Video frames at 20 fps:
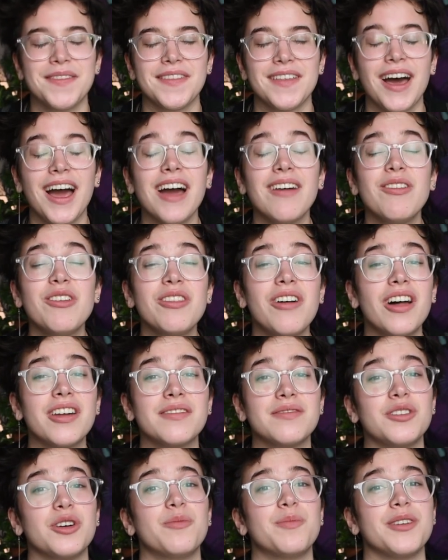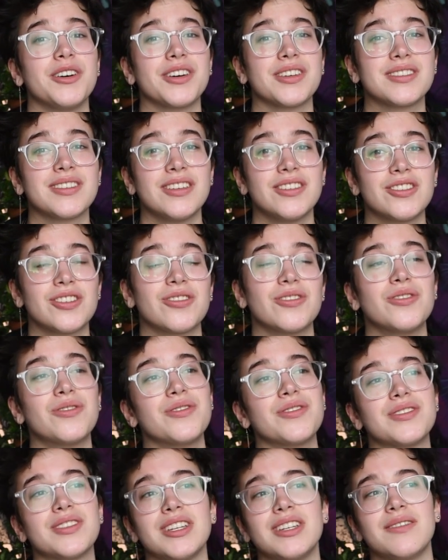I have a lot of notebooks and
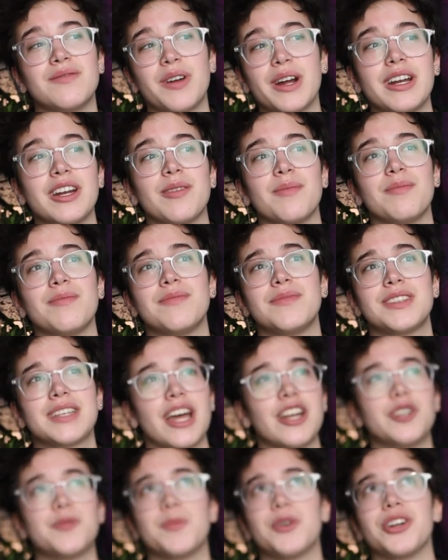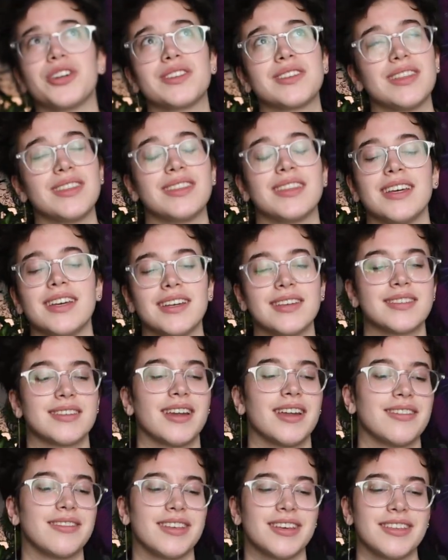journals and random sketchbooks and things,
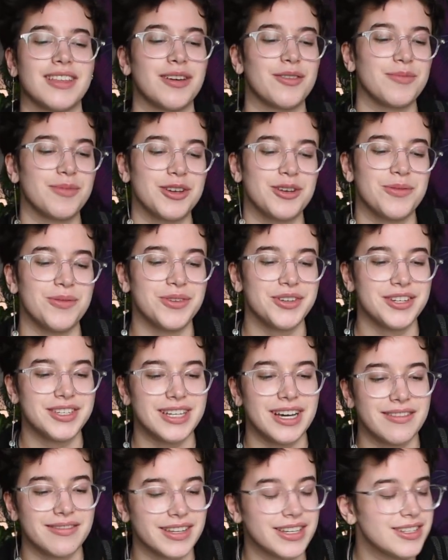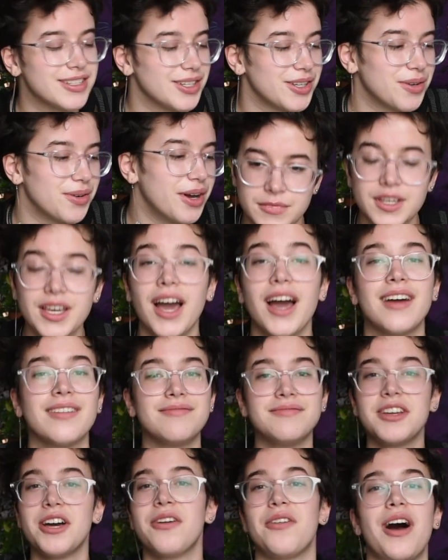and I think that would be cool to delve into. But
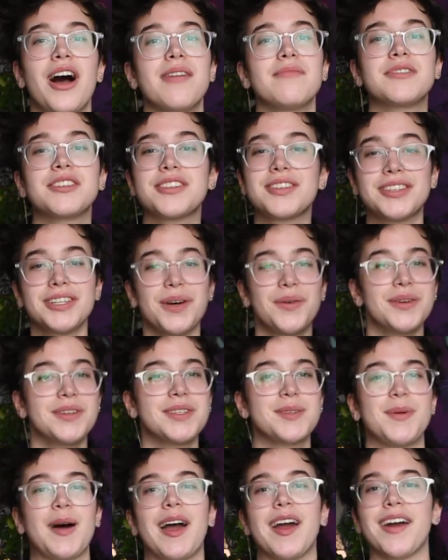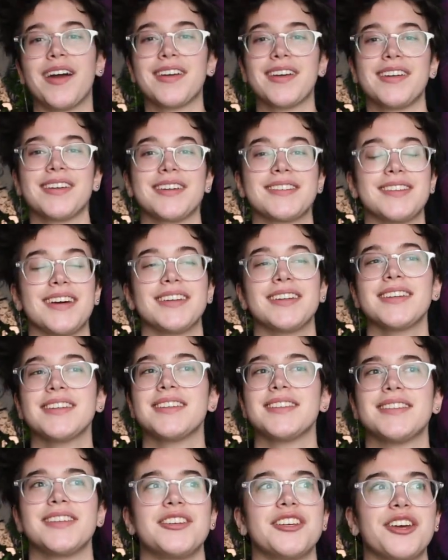yeah, no, I'm just so inspired and excited
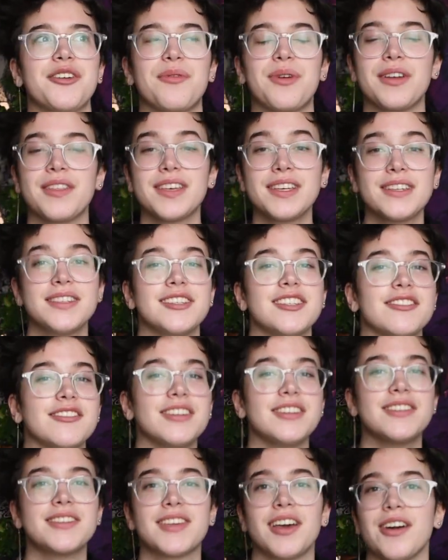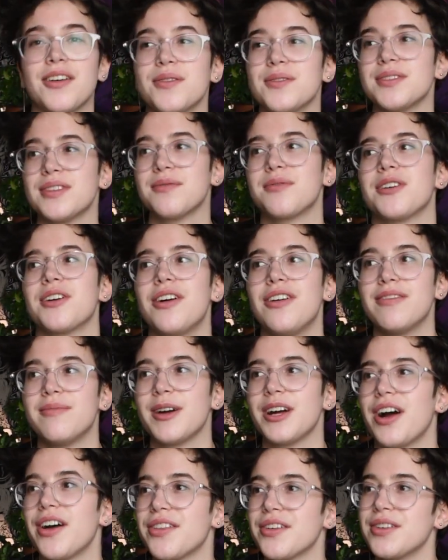to see like where this series goes and where all
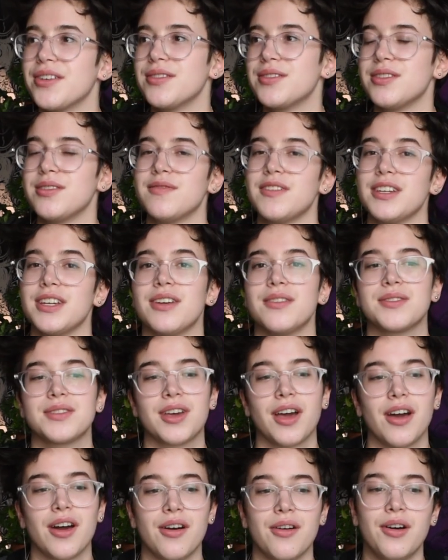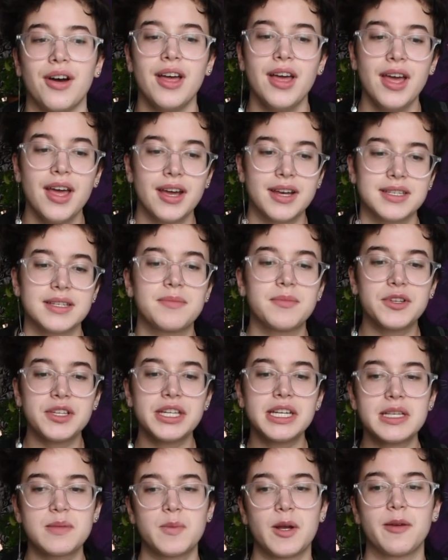my other YouTube videos go, because I'm
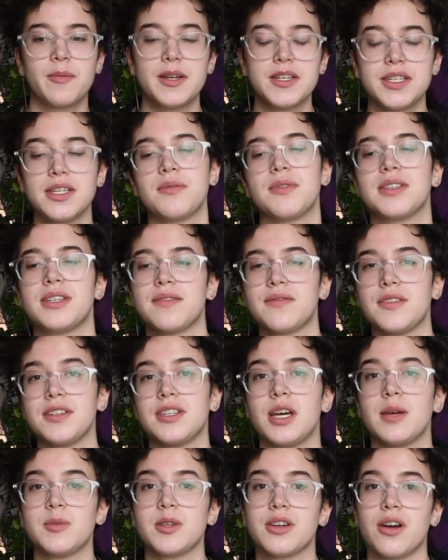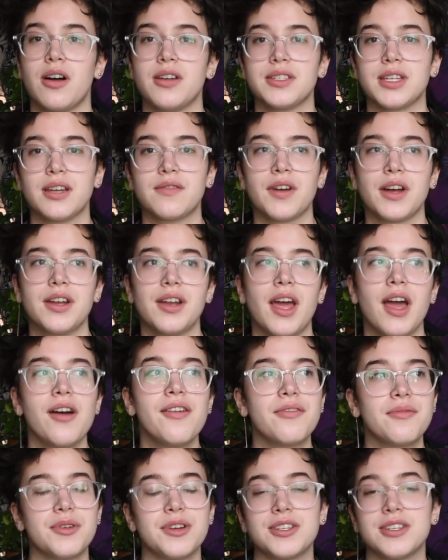really experimenting with different types of content right
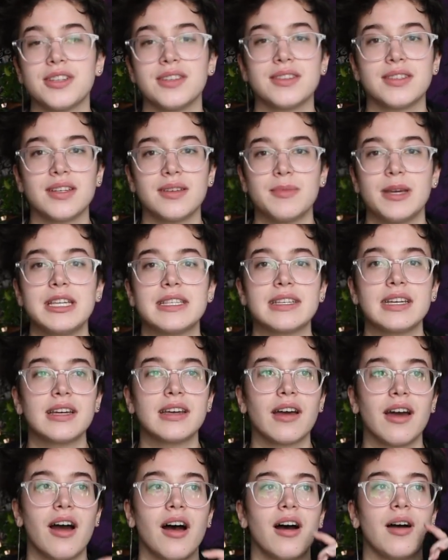now, which is amazing.